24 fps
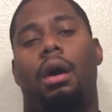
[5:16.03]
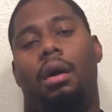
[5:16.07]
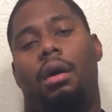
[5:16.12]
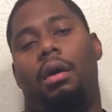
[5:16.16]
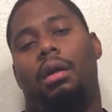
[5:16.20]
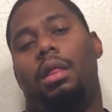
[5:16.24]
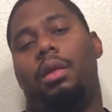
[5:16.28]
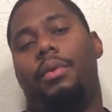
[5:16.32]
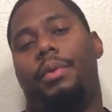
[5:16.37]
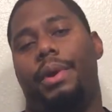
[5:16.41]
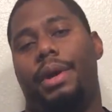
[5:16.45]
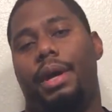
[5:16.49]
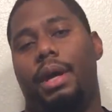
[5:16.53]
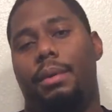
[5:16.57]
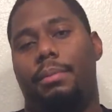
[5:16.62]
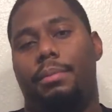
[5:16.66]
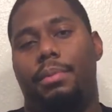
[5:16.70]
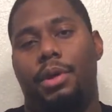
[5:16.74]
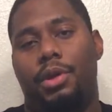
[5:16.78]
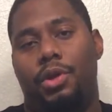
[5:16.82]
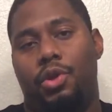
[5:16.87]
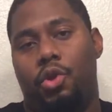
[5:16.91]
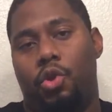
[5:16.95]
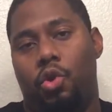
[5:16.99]
all the way
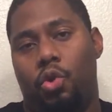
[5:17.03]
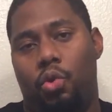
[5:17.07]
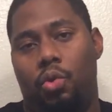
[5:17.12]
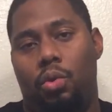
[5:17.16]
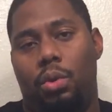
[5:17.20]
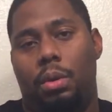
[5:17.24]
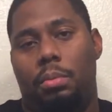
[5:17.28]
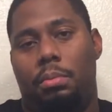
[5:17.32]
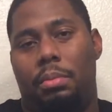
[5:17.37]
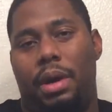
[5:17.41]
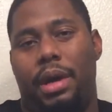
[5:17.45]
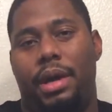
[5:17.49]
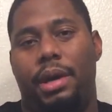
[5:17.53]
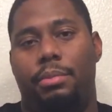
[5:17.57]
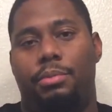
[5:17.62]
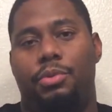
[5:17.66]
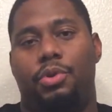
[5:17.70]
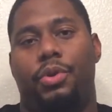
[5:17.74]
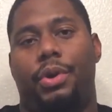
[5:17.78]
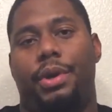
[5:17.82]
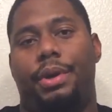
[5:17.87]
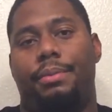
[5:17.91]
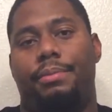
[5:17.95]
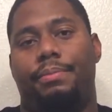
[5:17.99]
up to my
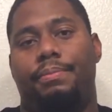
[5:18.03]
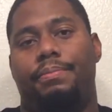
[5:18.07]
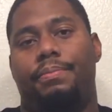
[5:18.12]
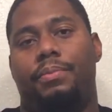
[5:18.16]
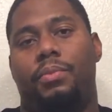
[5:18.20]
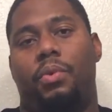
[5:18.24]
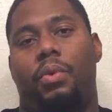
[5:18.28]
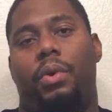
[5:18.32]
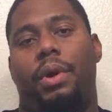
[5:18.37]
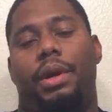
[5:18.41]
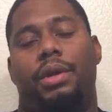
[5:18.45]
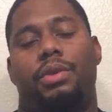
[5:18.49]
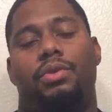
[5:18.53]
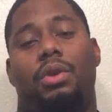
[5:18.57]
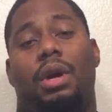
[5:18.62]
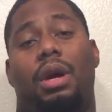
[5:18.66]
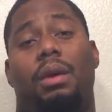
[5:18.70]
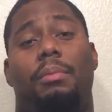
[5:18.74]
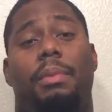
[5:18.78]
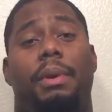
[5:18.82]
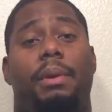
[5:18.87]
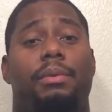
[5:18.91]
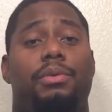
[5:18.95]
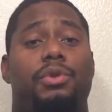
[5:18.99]
hip joint, right?
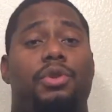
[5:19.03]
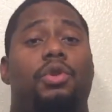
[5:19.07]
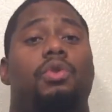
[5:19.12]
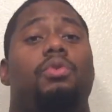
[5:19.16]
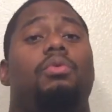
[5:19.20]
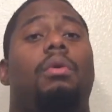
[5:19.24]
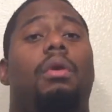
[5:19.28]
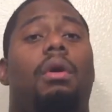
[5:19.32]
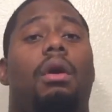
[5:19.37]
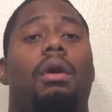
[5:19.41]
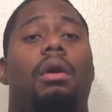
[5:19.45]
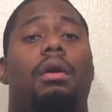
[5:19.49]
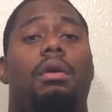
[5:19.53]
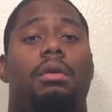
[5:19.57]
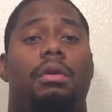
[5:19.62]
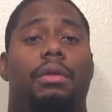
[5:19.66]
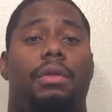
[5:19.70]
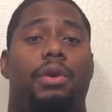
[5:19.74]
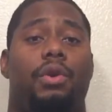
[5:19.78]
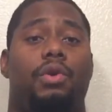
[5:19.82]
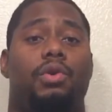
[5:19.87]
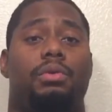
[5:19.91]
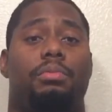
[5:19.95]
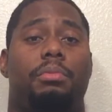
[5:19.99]
So I can be able to do
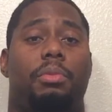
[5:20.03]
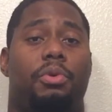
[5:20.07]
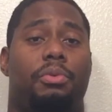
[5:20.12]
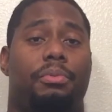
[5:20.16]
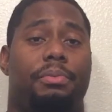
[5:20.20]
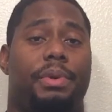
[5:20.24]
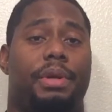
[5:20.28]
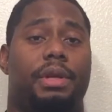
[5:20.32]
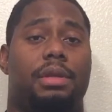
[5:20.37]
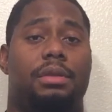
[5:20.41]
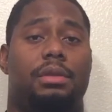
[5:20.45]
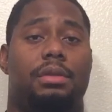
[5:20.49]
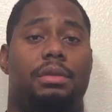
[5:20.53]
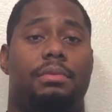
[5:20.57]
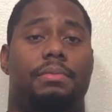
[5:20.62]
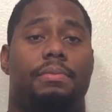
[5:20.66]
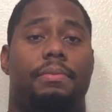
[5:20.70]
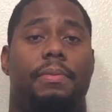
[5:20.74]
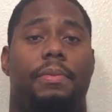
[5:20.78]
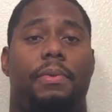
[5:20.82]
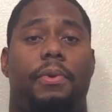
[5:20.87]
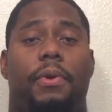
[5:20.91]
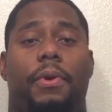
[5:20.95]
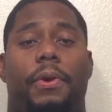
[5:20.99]
all of those movements.
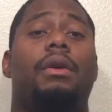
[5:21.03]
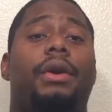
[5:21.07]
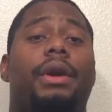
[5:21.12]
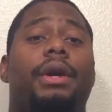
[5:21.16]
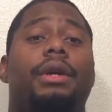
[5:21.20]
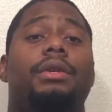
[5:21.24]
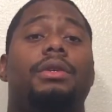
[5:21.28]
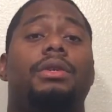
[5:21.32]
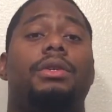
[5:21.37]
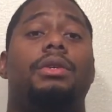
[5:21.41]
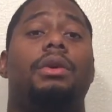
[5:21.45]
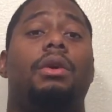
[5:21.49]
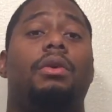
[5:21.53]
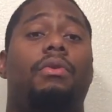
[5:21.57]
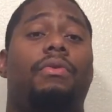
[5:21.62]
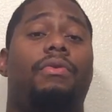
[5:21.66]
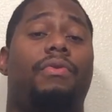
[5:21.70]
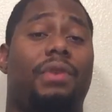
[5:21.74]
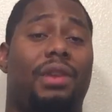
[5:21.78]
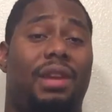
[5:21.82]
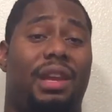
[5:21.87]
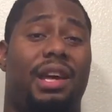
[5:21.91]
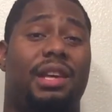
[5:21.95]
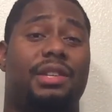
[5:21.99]
All right,
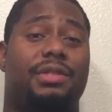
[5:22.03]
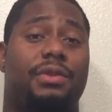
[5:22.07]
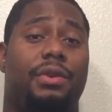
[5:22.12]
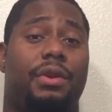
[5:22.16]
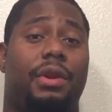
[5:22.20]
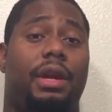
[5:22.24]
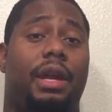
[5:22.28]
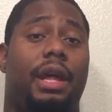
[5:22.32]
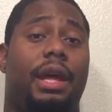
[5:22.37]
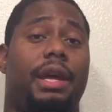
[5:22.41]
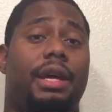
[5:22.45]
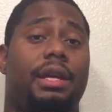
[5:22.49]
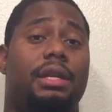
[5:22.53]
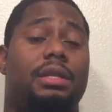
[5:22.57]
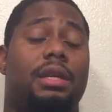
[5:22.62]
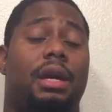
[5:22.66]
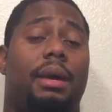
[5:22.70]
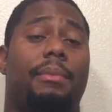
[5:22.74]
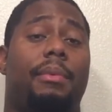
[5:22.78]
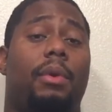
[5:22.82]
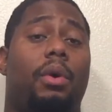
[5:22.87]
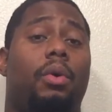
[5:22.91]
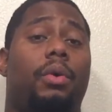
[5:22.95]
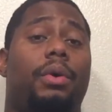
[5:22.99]
so for the next 30
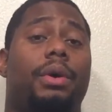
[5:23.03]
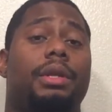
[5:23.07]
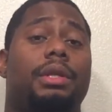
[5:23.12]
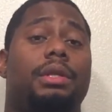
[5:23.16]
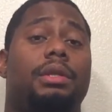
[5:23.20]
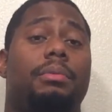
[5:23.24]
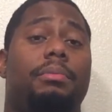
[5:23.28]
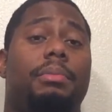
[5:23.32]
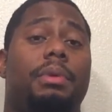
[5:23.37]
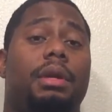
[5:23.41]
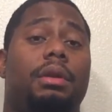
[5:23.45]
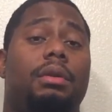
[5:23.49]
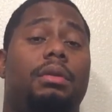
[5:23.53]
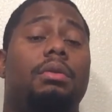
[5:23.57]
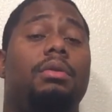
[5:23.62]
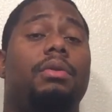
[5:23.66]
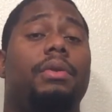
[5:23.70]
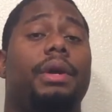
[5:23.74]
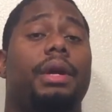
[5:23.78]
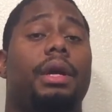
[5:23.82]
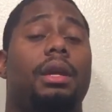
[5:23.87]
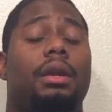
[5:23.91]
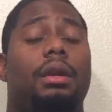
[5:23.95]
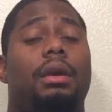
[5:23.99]
days, I'm going to be
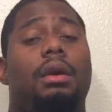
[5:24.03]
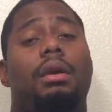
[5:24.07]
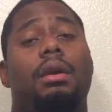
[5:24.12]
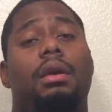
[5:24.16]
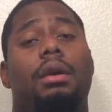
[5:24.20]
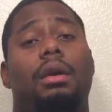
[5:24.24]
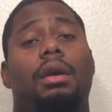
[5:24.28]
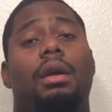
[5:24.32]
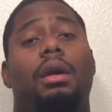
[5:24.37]
doing